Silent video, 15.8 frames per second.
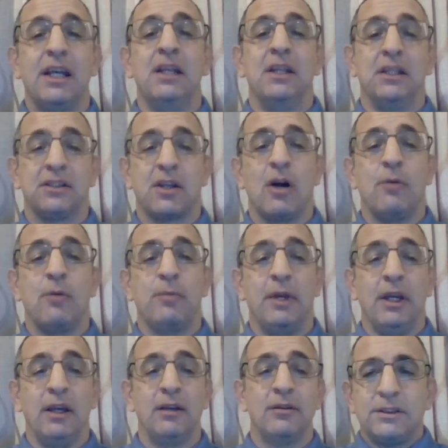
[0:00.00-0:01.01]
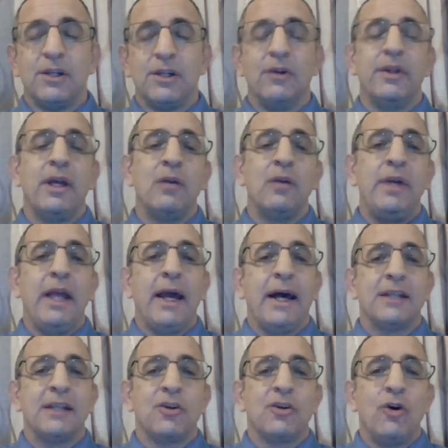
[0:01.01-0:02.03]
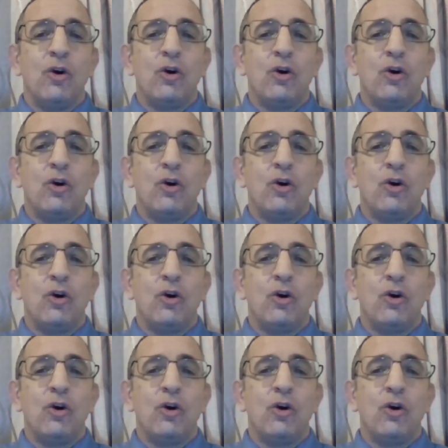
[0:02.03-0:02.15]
in this company. So then we ask